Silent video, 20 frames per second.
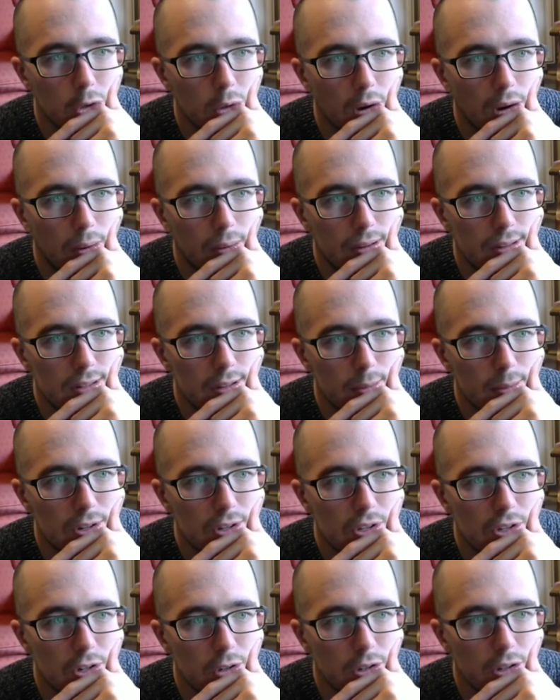I want to see how much
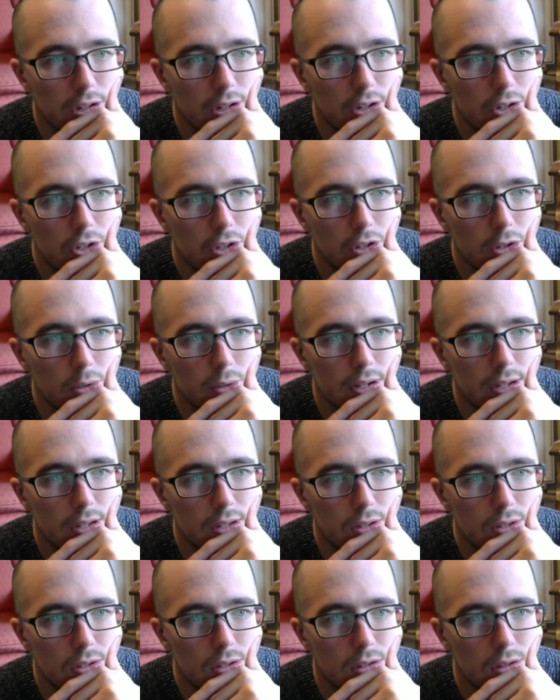Zero Gunner 2
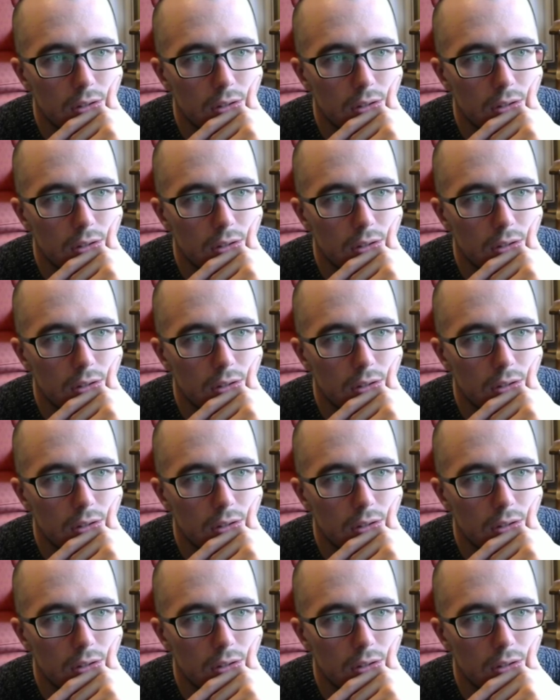is.